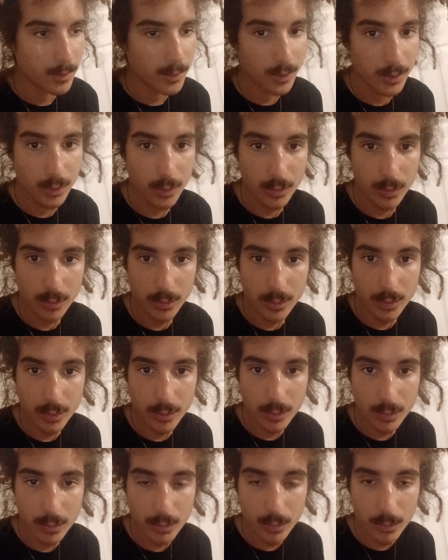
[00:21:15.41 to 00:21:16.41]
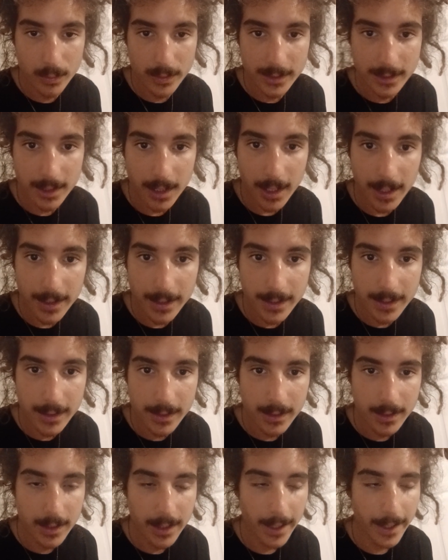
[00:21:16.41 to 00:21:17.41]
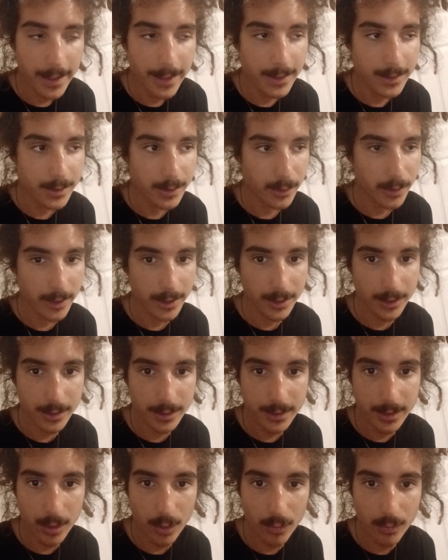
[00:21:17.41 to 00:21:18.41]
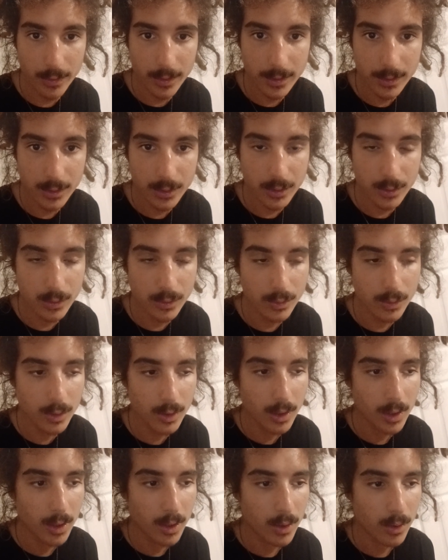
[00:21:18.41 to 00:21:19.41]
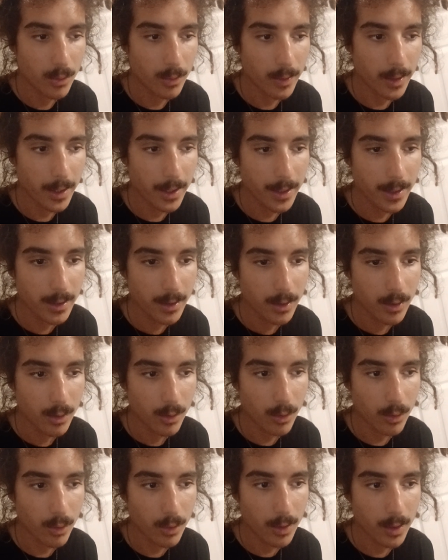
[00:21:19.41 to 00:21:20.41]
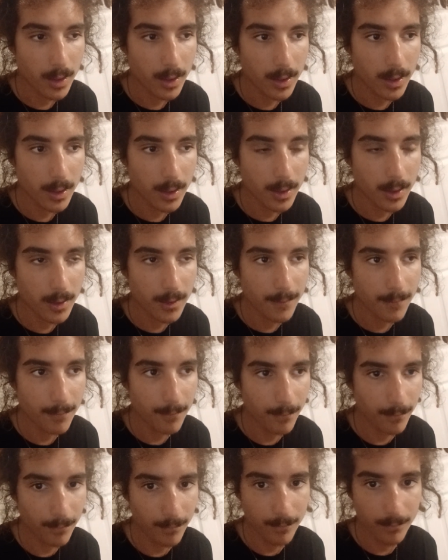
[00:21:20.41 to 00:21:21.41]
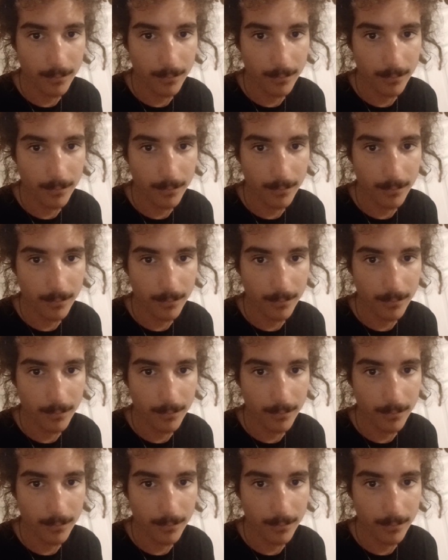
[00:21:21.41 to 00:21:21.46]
to to reside in and integrate yourself into, right, or uh,